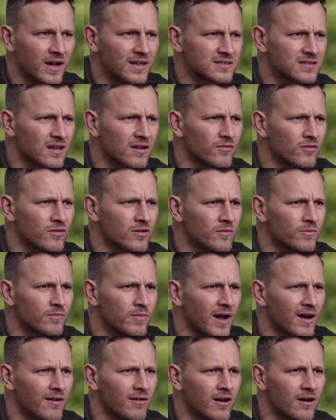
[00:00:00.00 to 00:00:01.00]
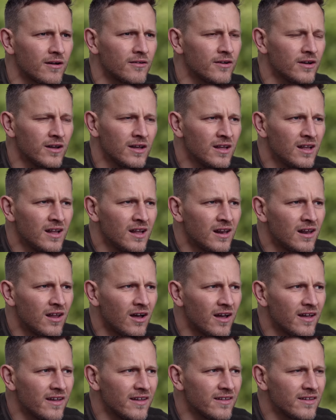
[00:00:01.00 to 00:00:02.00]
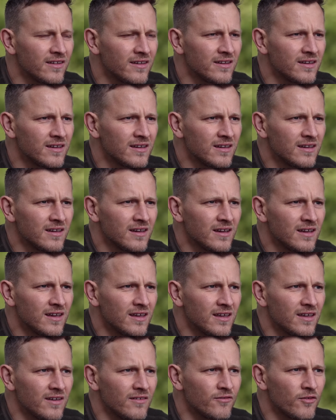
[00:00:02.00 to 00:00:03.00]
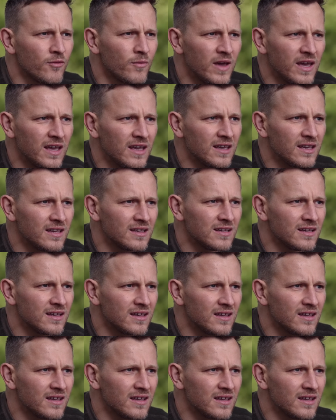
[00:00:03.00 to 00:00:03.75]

Matt's over on the barrow like for me